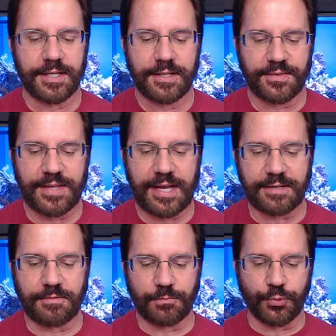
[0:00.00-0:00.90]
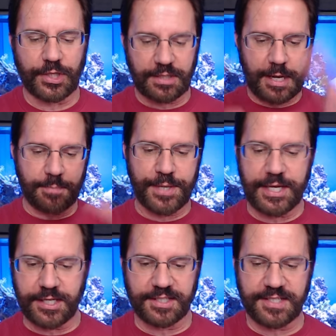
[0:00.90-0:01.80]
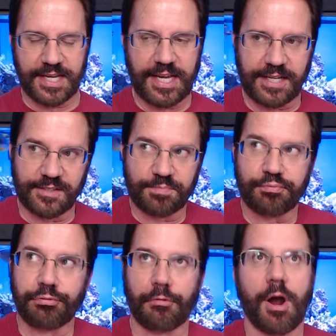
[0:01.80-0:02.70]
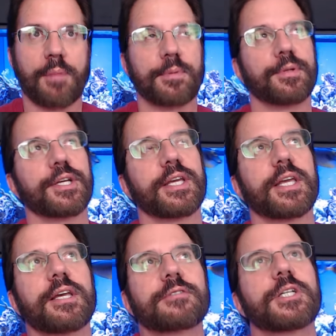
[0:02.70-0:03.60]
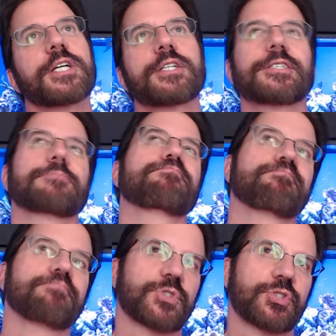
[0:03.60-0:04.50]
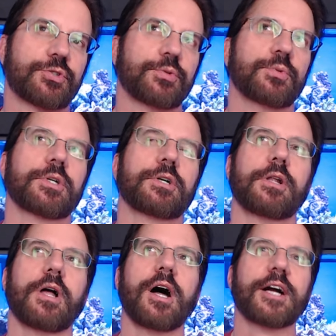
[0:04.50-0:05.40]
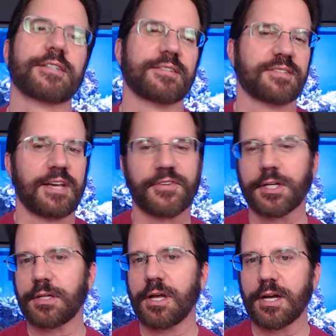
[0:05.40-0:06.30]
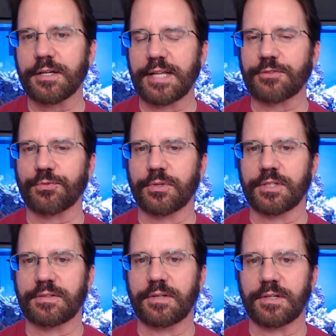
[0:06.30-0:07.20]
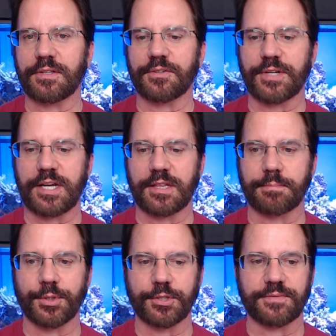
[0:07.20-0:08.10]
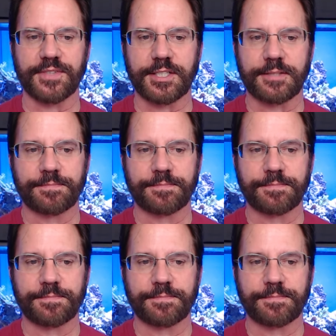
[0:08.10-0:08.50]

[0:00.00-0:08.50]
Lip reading: that really my peak of the day is probably 2 o'clock to 7 o'clock. That's where they're getting the bulk of it.